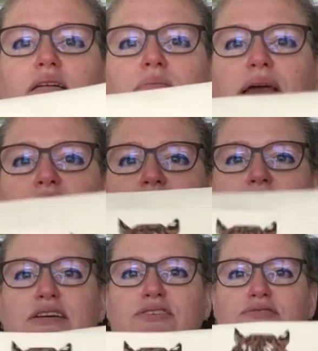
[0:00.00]
But yeah, I
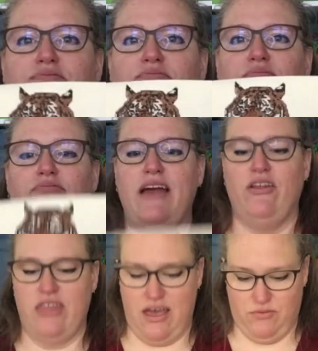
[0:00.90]
just
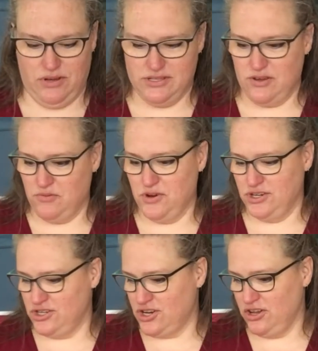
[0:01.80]
found that one, so I wanted
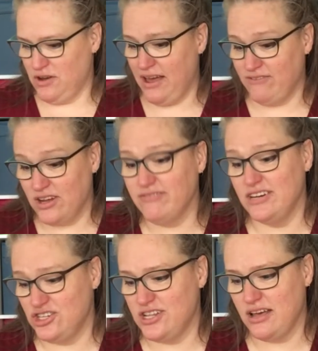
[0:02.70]
to show you. I have not
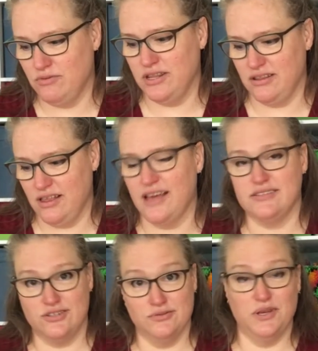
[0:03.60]
finished that one in the
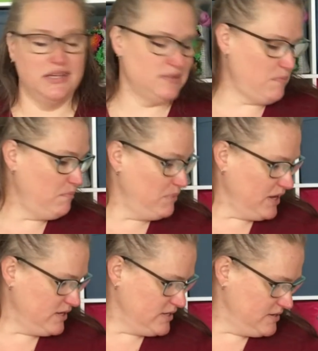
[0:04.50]
last 2 weeks,
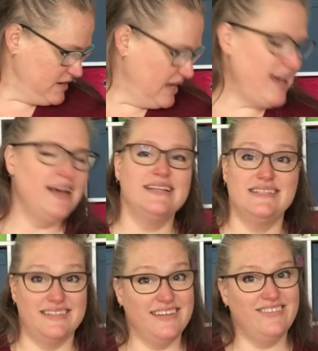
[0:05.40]
but I
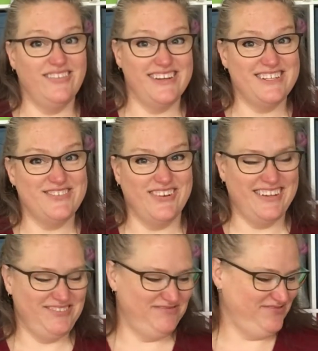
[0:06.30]
did finish
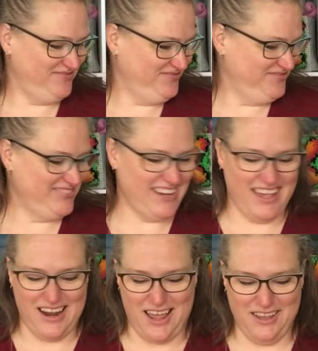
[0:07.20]
one,
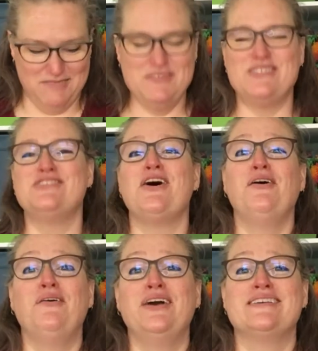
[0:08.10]
and I am
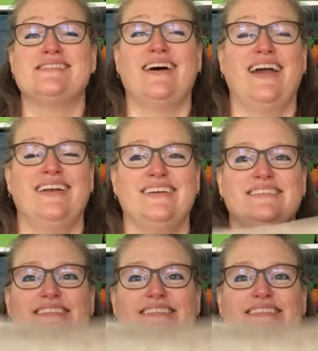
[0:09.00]
so excited.